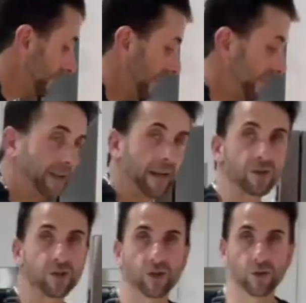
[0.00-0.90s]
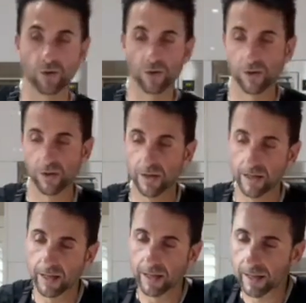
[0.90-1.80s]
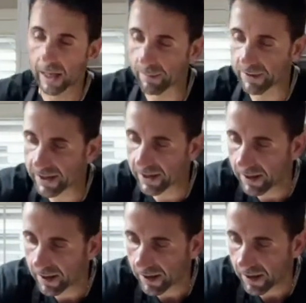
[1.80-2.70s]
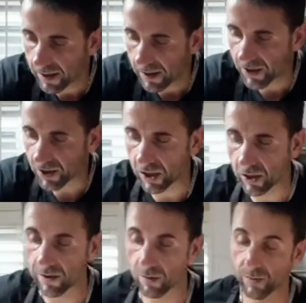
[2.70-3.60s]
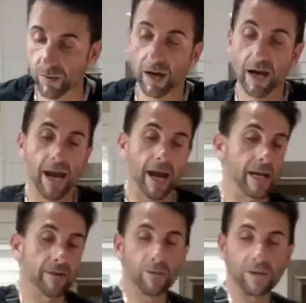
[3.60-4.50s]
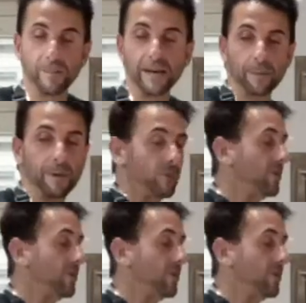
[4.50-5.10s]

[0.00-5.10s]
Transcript: And then our two cups to go in there as well. And if you want to make it a bit more